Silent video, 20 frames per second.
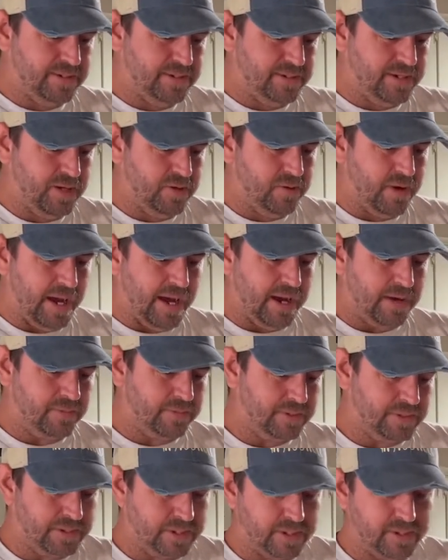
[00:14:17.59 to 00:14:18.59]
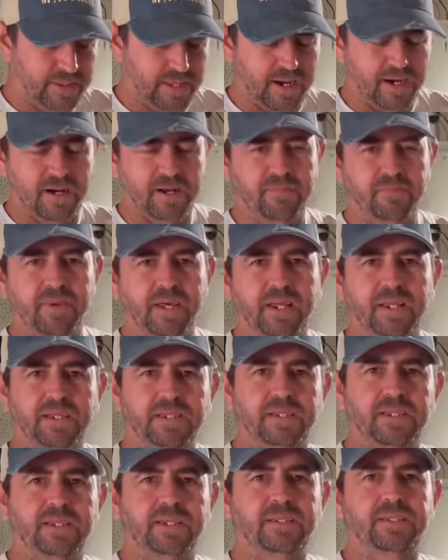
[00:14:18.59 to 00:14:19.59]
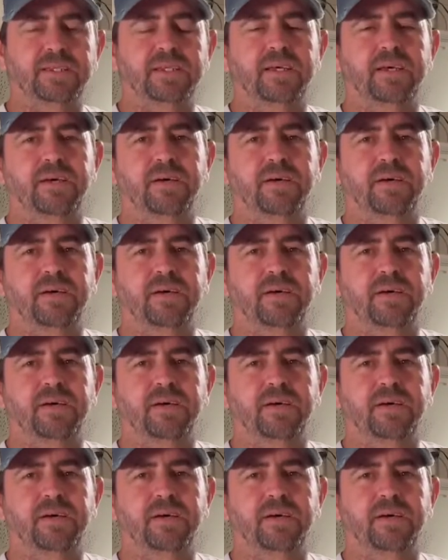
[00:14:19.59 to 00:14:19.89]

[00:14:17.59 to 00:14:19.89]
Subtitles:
2 hours and 30 minutes since